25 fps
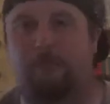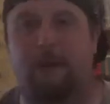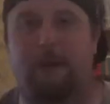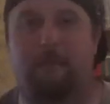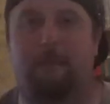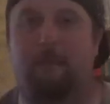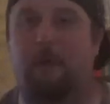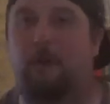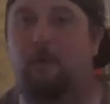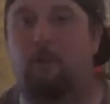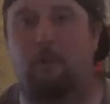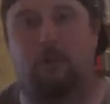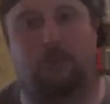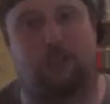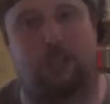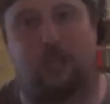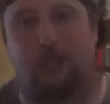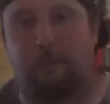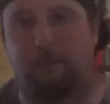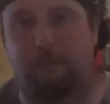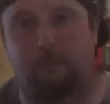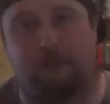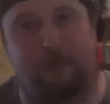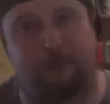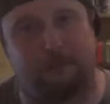Maybe I'll watch a
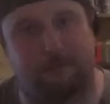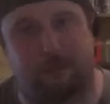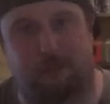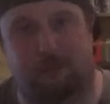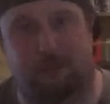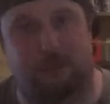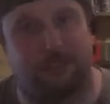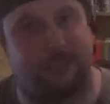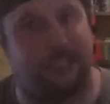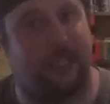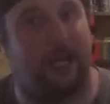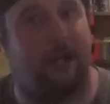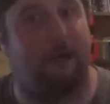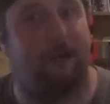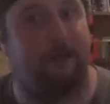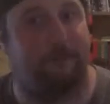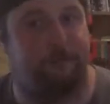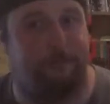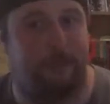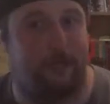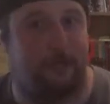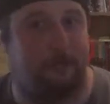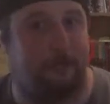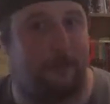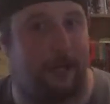couple more episodes and see how I
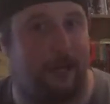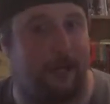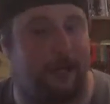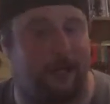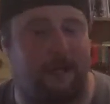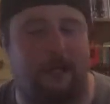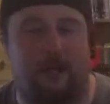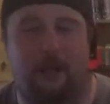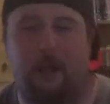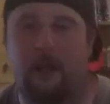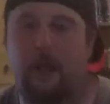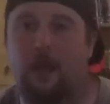feel about it.